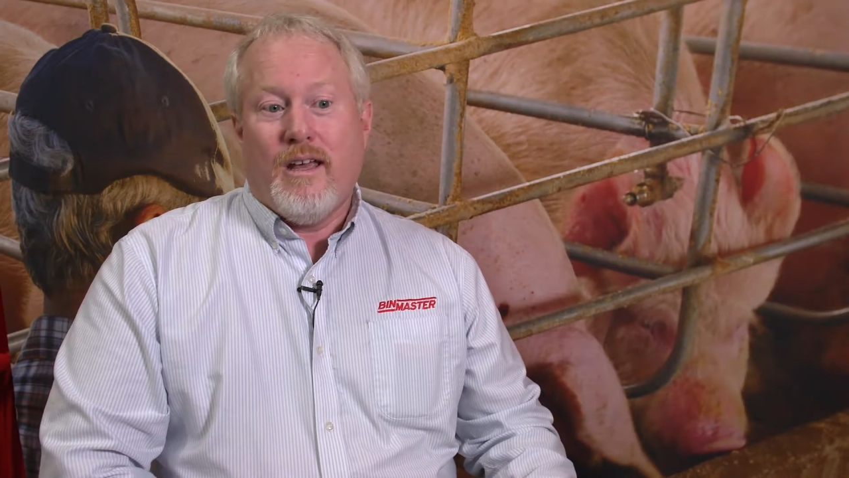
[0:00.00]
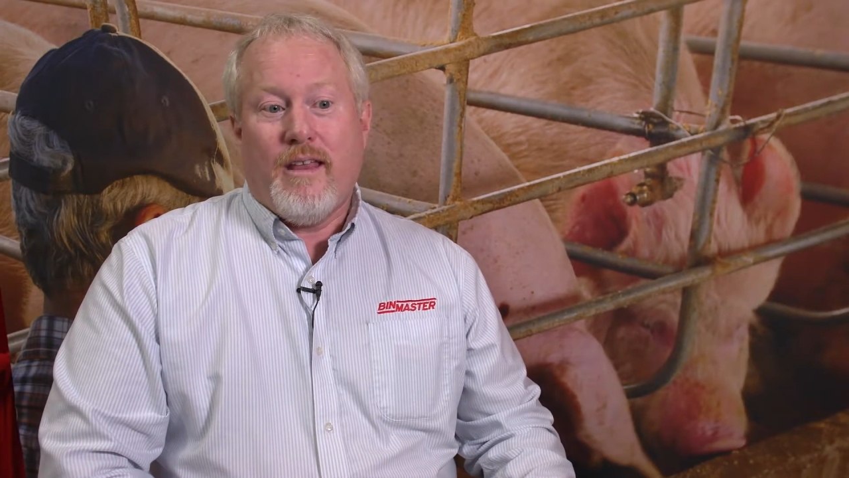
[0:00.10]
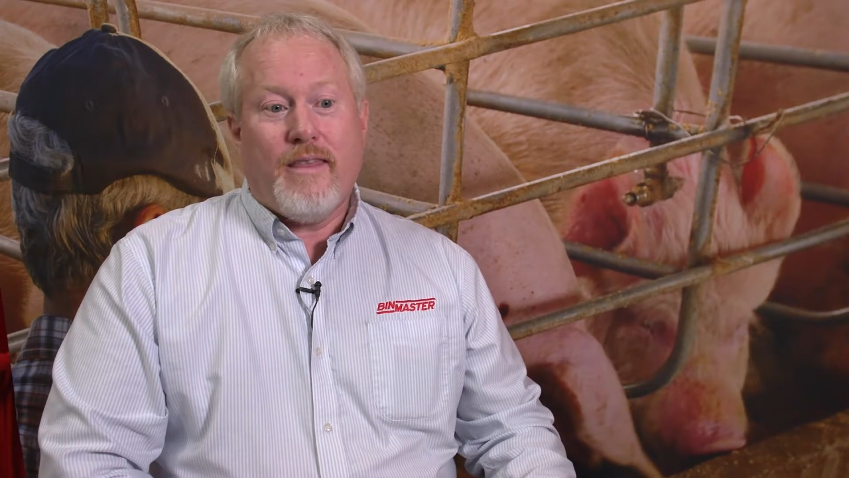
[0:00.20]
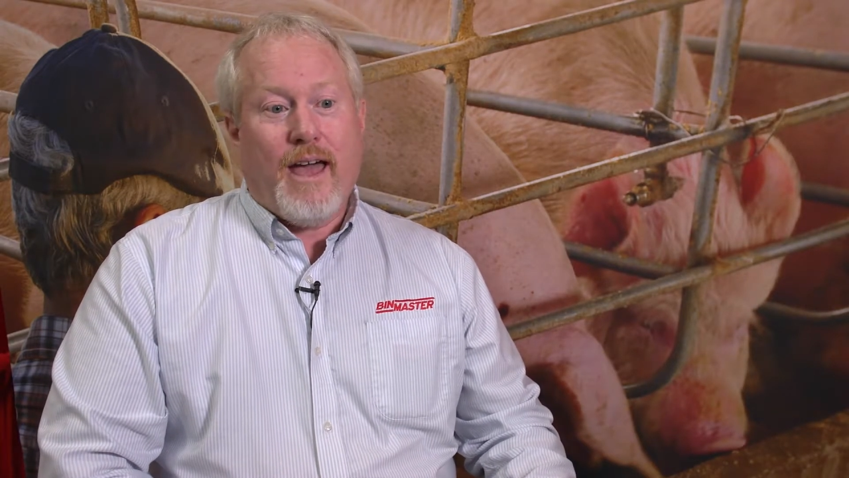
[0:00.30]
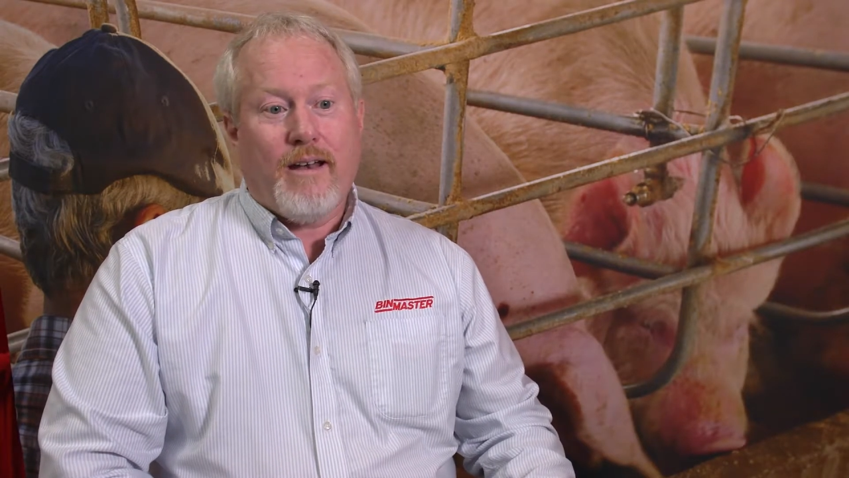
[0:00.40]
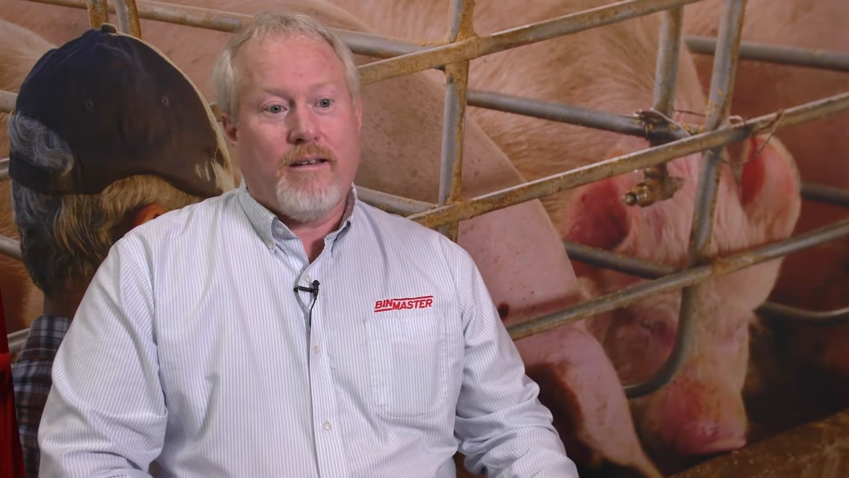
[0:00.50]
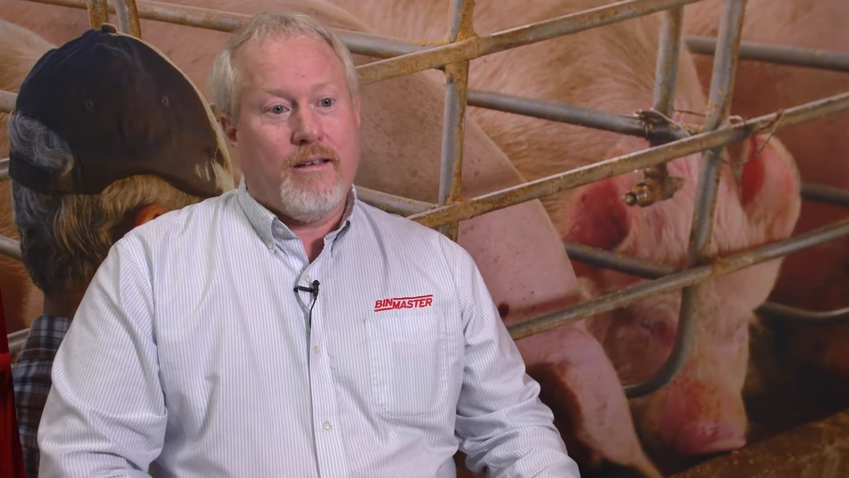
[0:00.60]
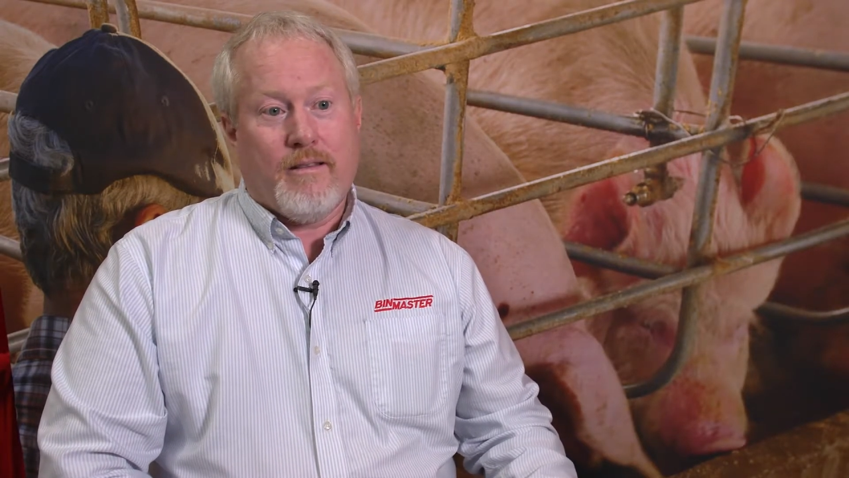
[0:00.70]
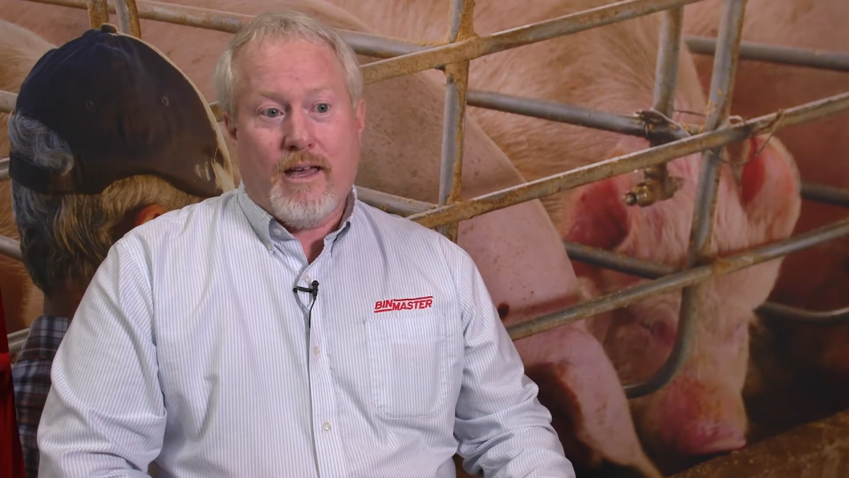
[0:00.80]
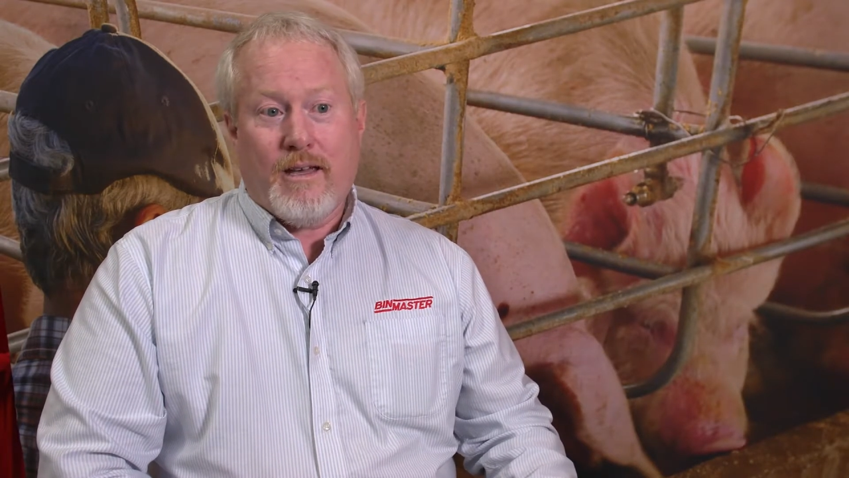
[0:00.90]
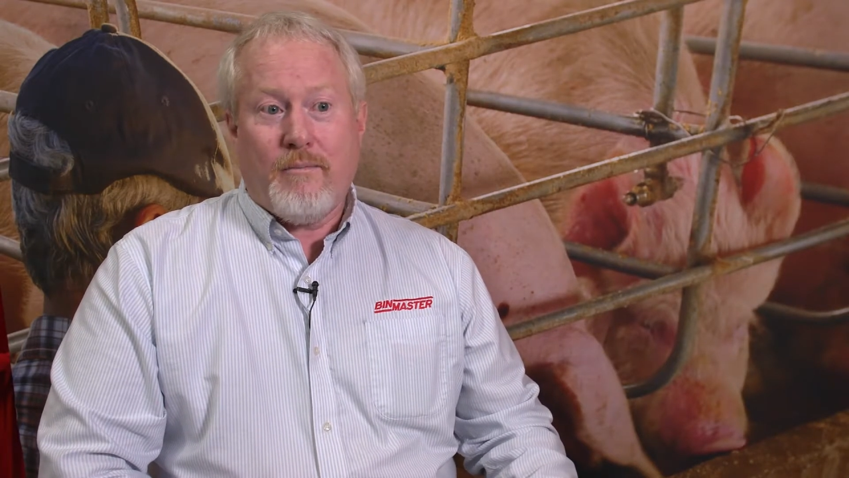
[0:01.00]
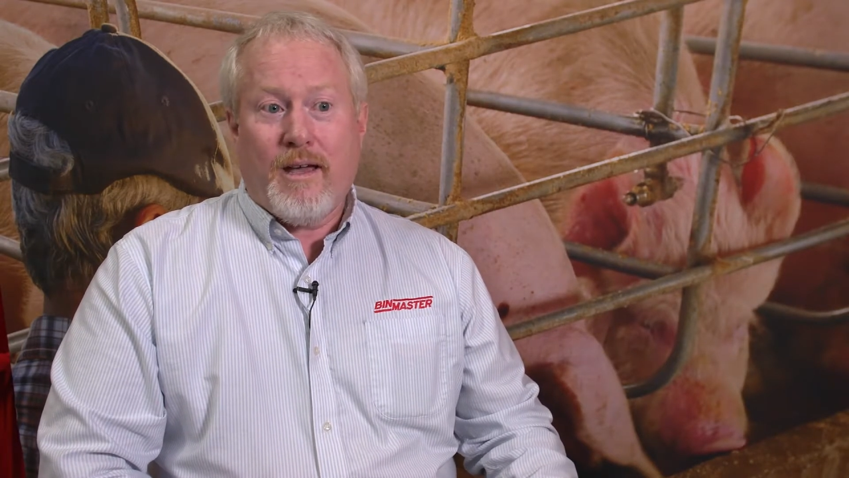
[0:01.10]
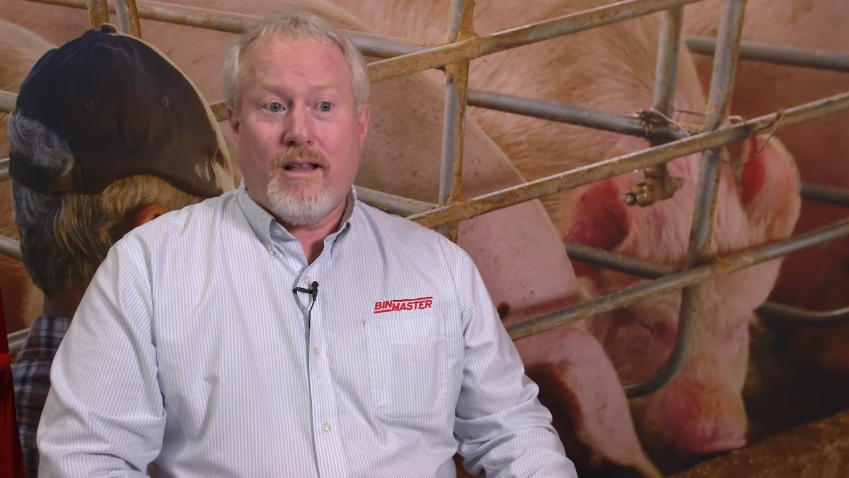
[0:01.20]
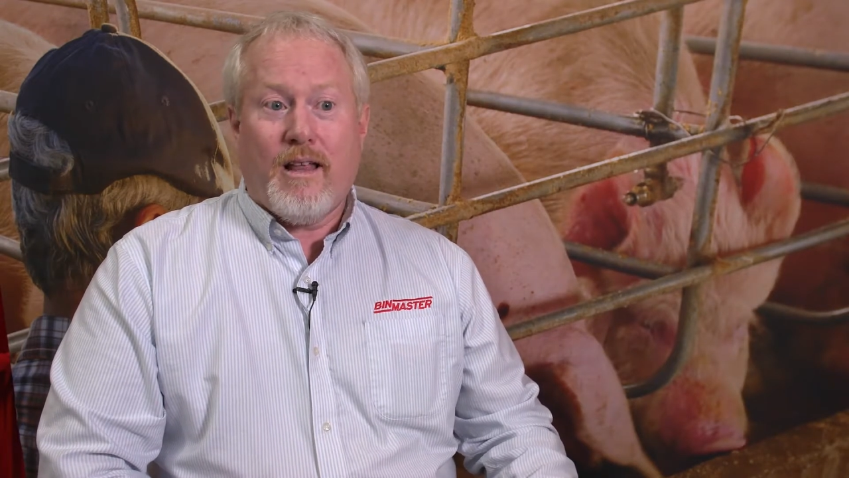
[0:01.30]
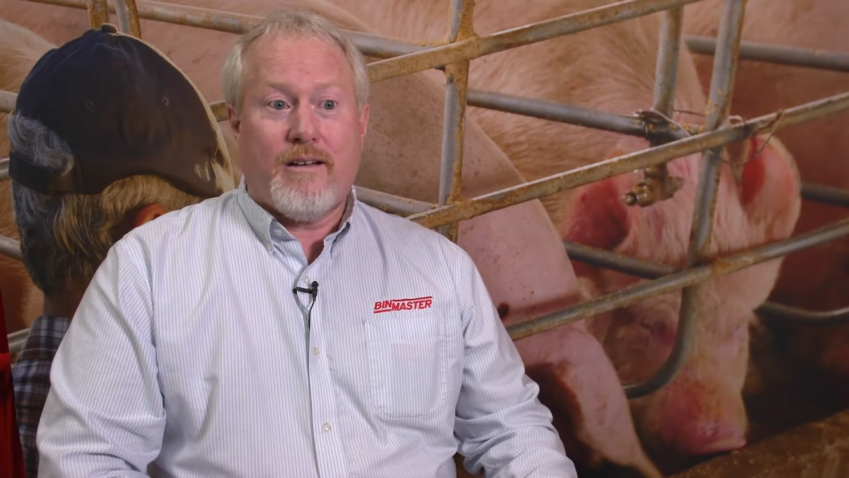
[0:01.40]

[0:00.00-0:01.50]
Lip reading: that can add a lot